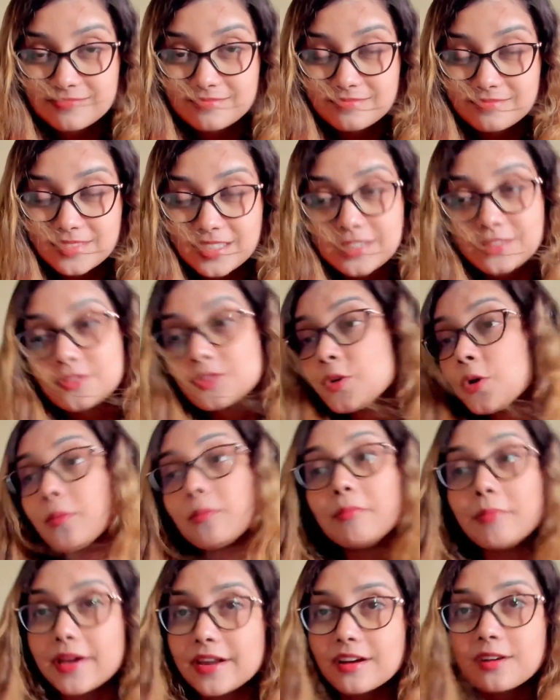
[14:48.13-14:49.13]
There's no
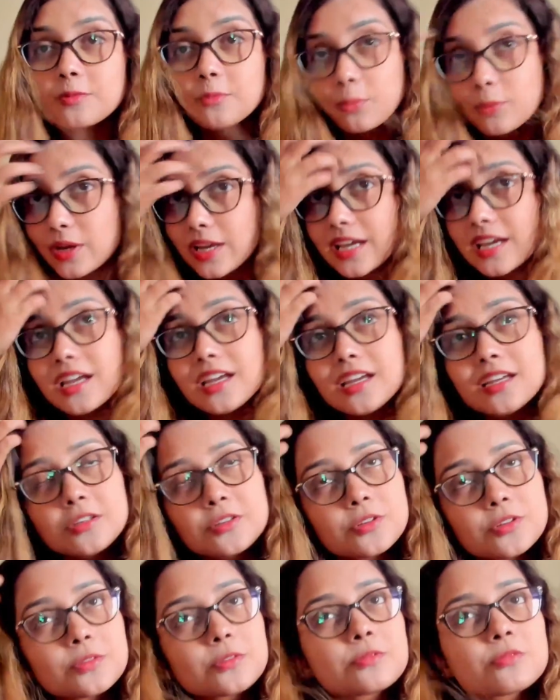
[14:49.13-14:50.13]
better way
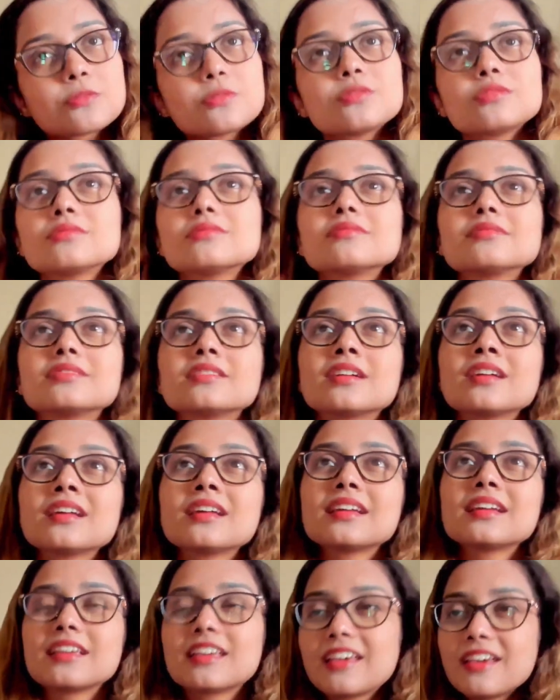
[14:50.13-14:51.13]
to
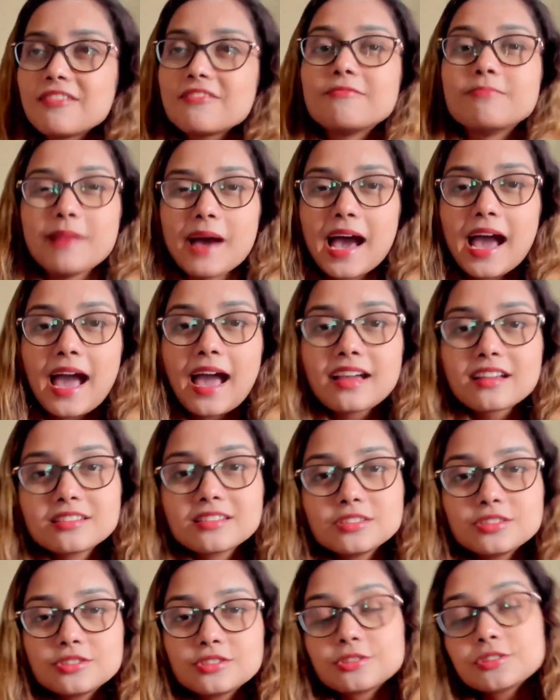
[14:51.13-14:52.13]
give back
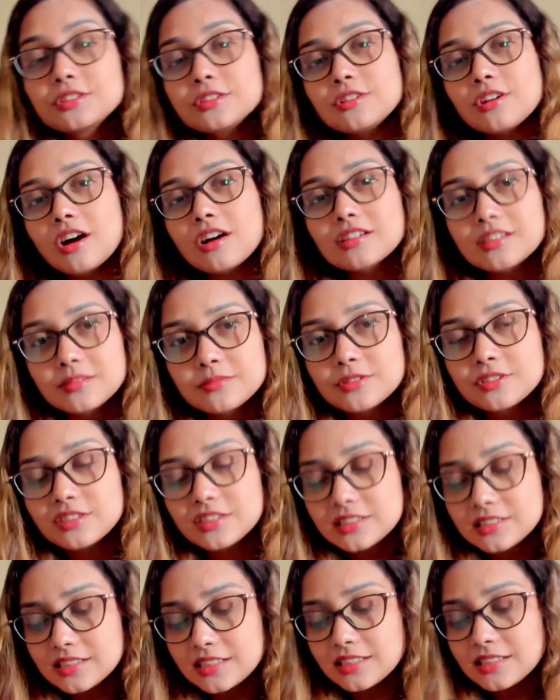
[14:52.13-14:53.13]
to the dog
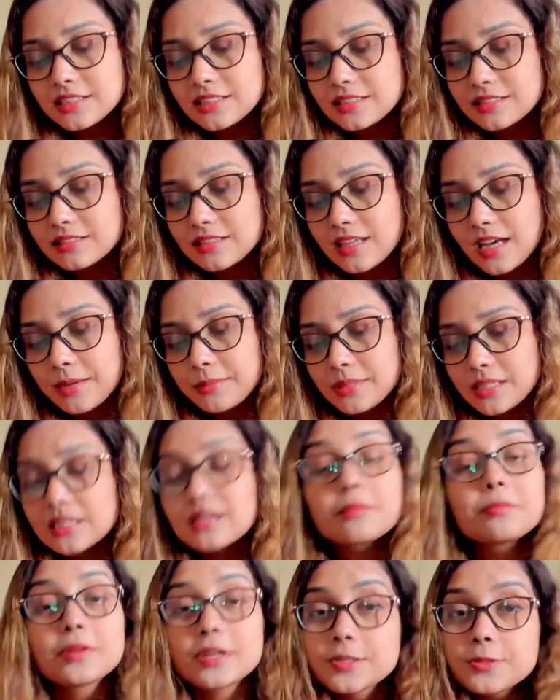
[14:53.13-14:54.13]
community. I mean,
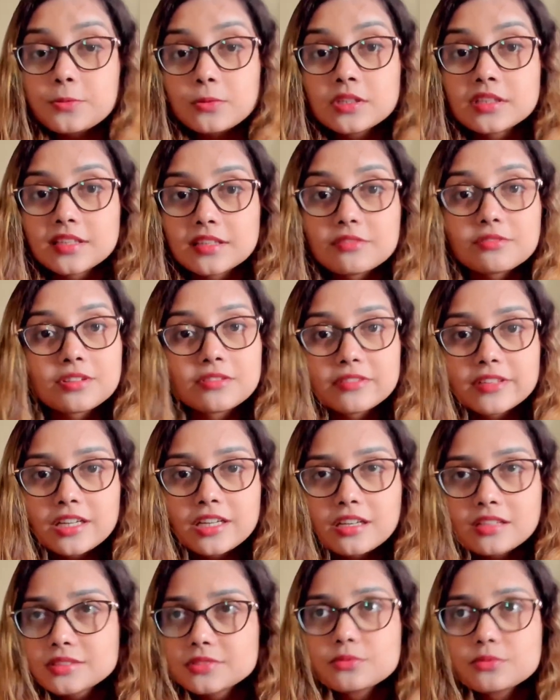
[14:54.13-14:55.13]
compared to what they've given
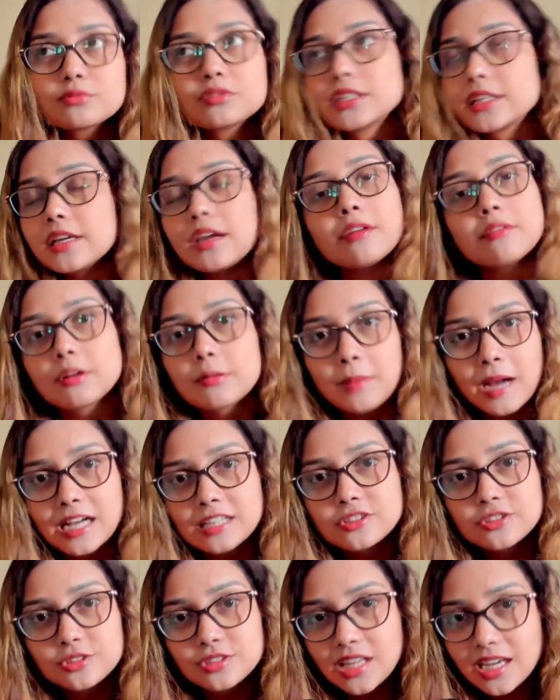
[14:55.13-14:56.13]
us, we can never
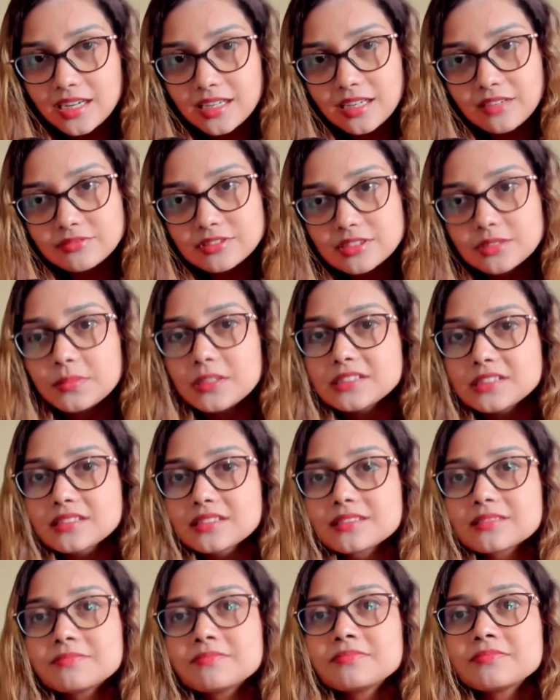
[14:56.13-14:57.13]
match to that level, but
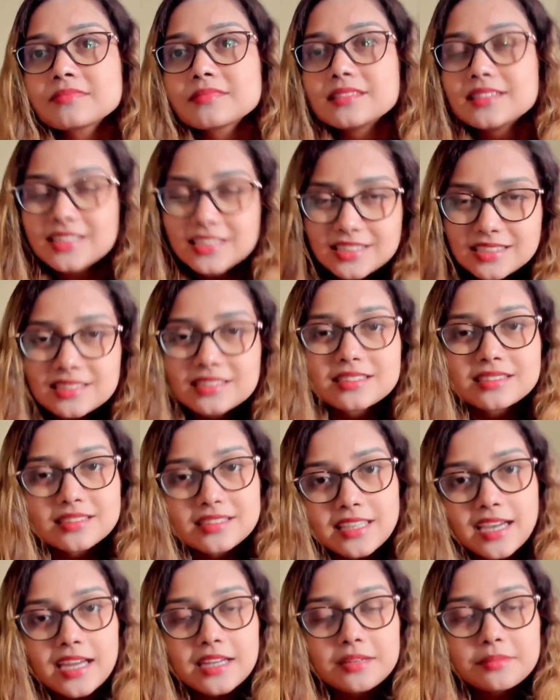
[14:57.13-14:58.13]
This
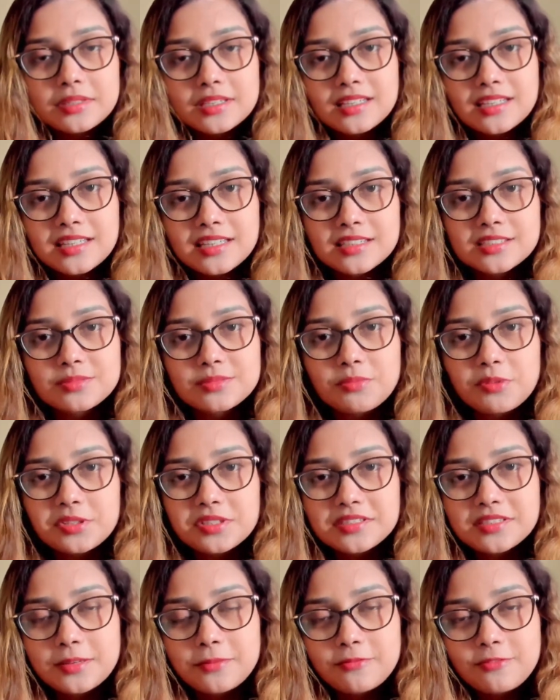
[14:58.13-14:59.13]
can be a small
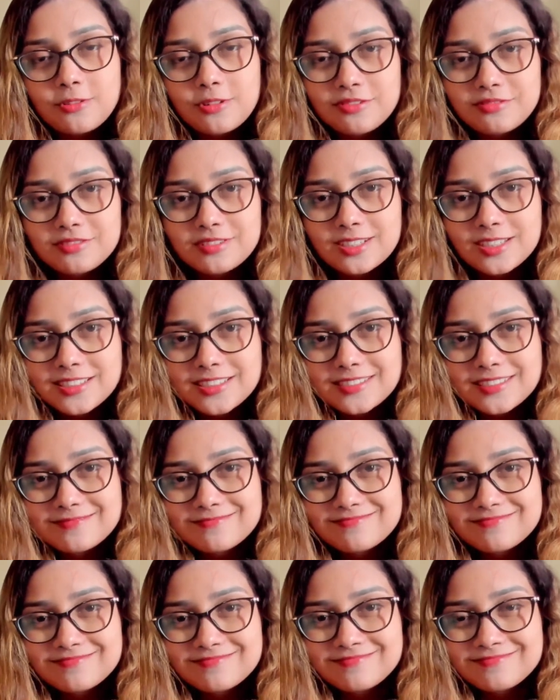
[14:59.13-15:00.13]
step forward.
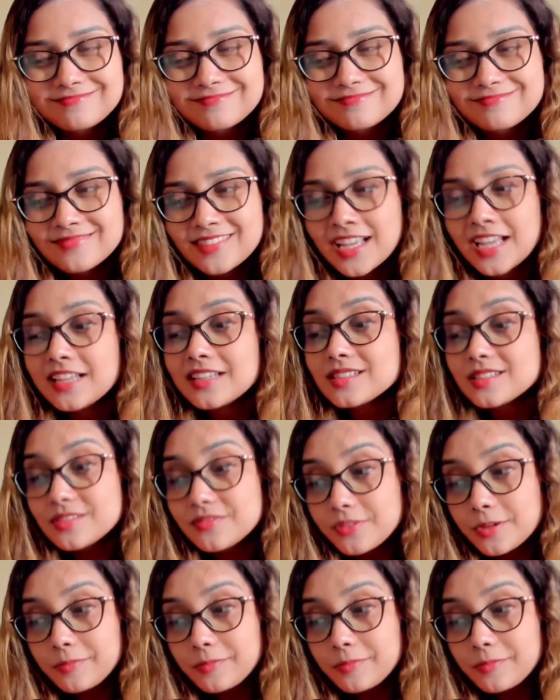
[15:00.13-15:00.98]
So, if you're